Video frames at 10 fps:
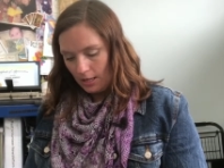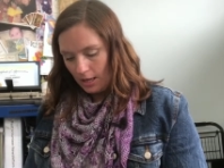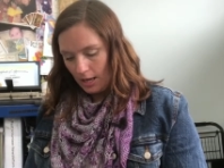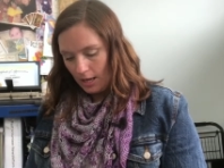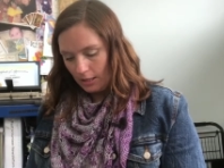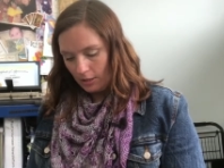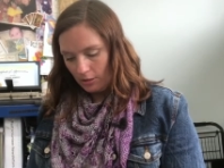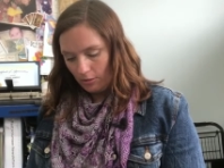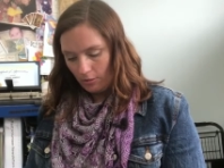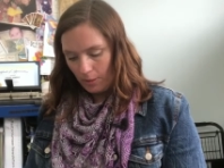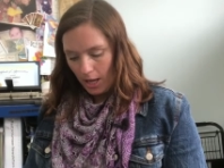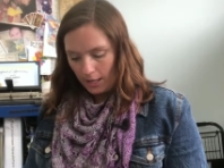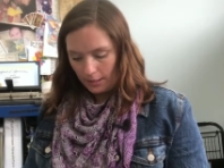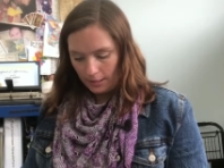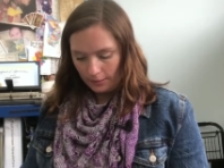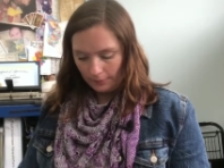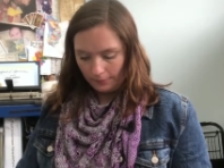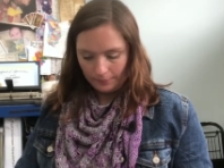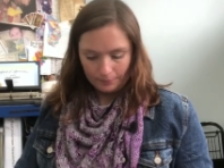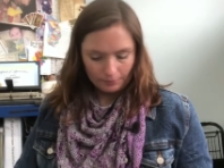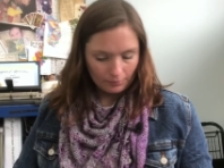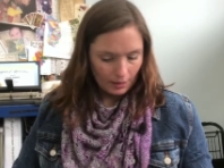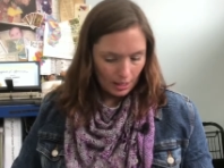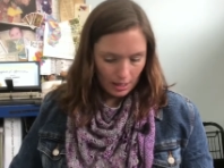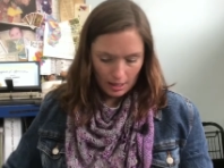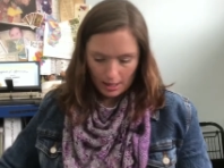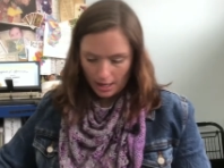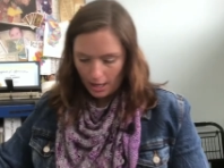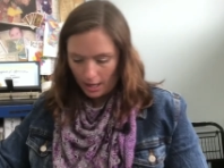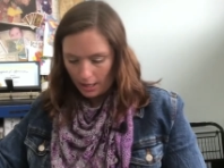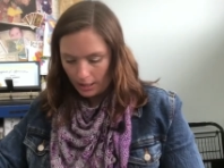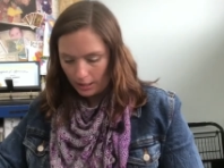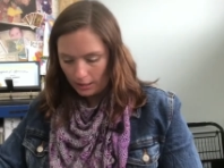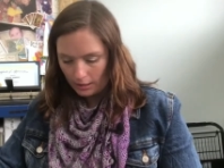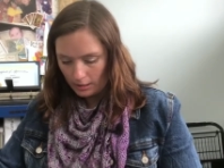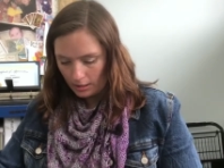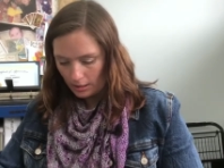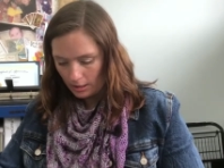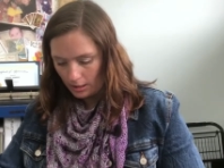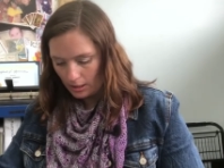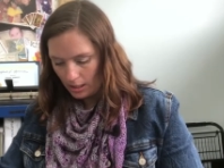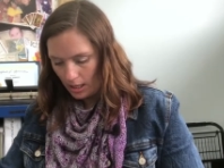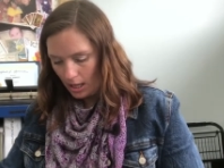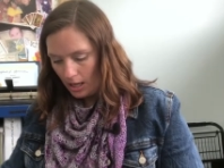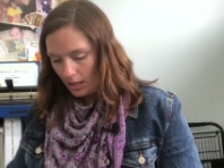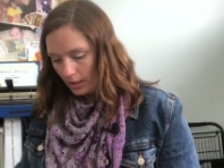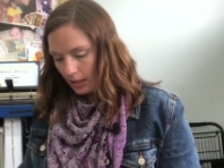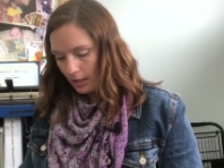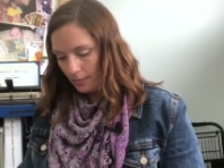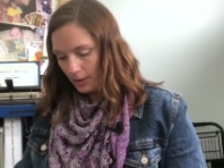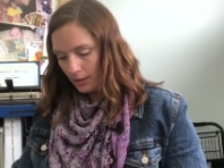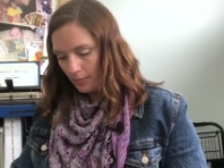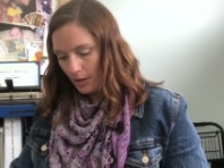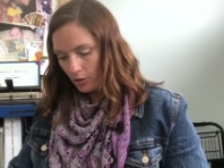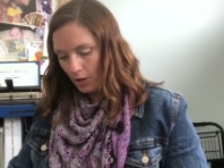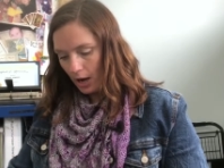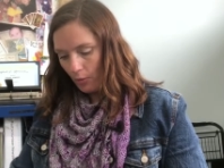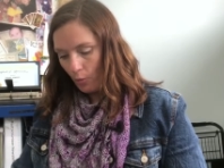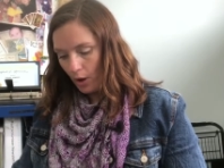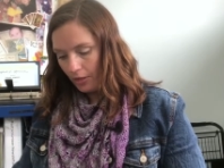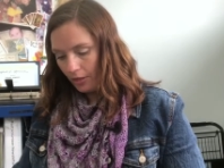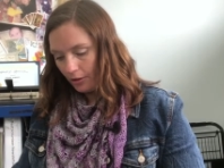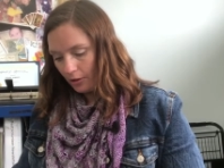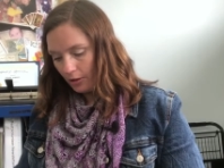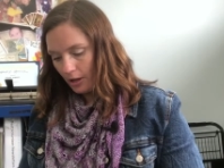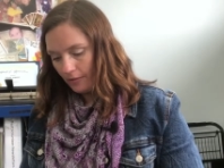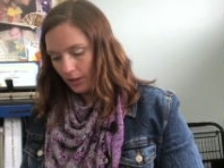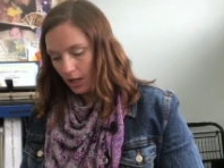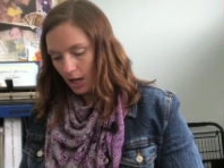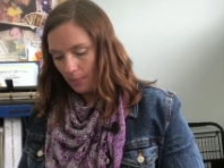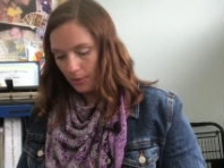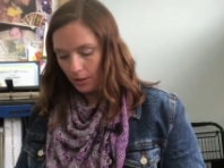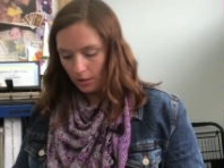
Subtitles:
added to the pot, and then I'm going to measure out 1/3 of a cup